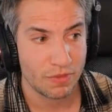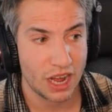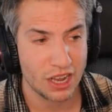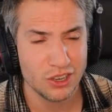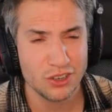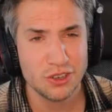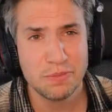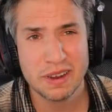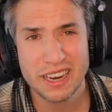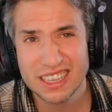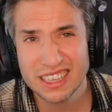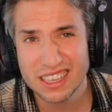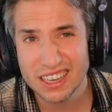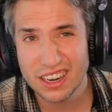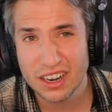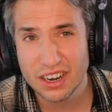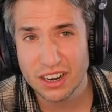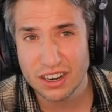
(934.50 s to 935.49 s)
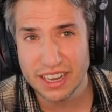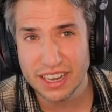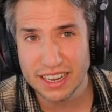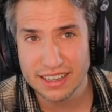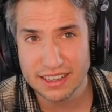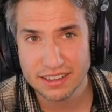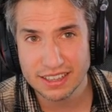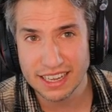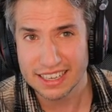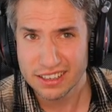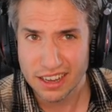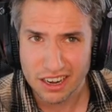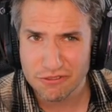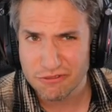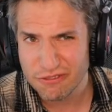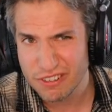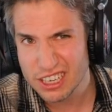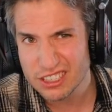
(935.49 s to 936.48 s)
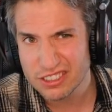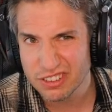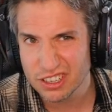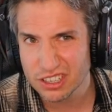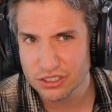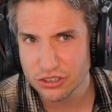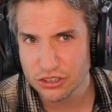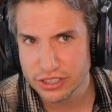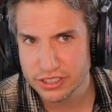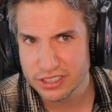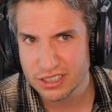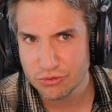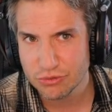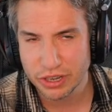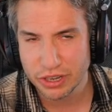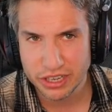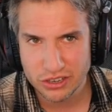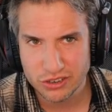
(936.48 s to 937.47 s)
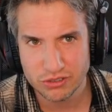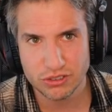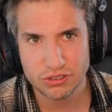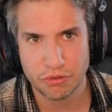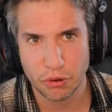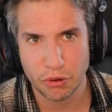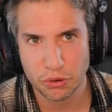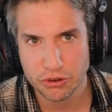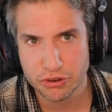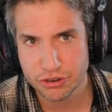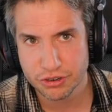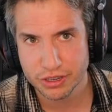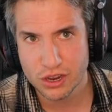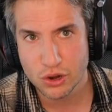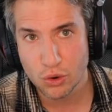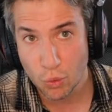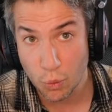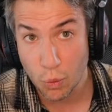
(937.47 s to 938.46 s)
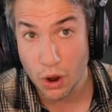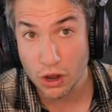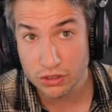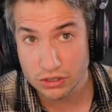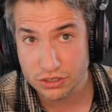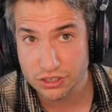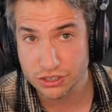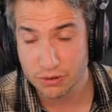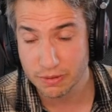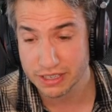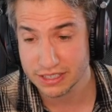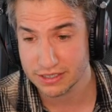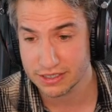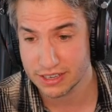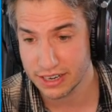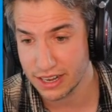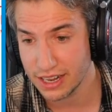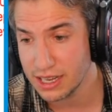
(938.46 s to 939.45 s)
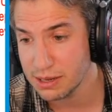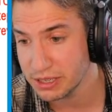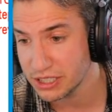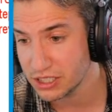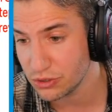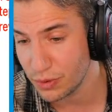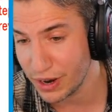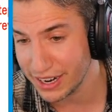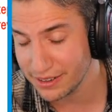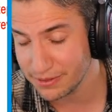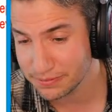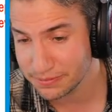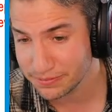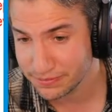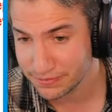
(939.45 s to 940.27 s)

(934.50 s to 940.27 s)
Although to be clear, that kind of phase filter isn't really useful. Usually you want to show existing elements, right?